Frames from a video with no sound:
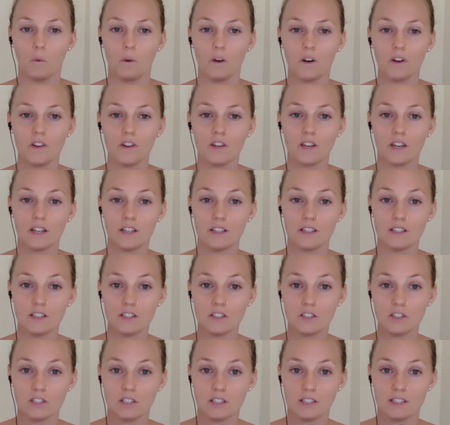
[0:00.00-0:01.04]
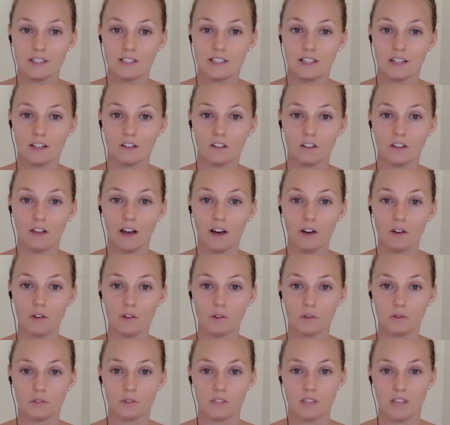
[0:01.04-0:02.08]
What are the conditions that allow
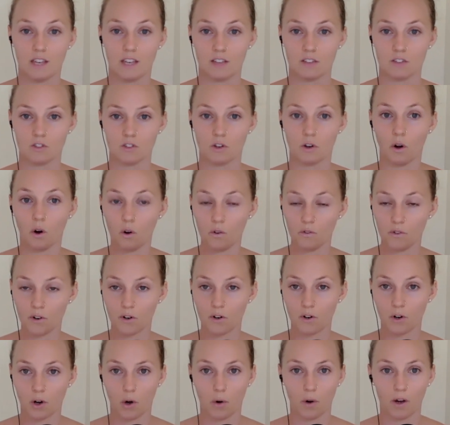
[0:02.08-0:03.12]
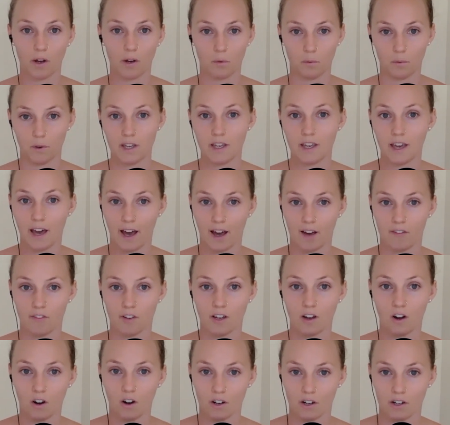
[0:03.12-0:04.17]
those things to overgrow and wreak
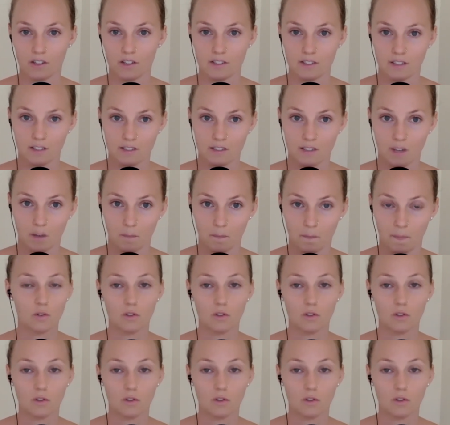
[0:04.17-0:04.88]
havoc on our system?